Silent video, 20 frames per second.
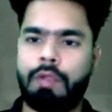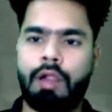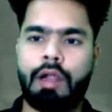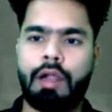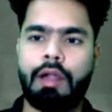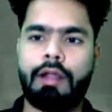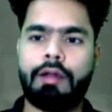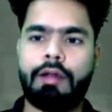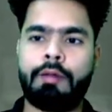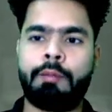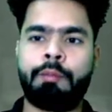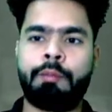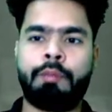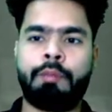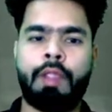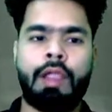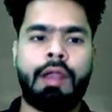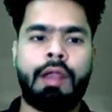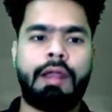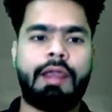Clear?
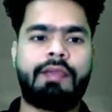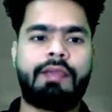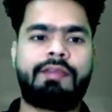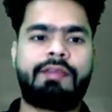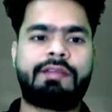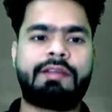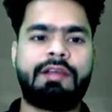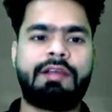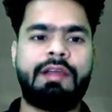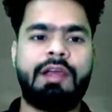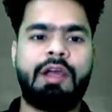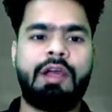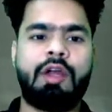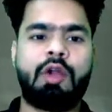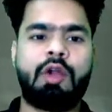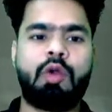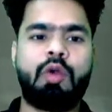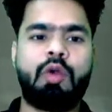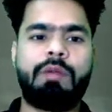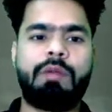Next, rule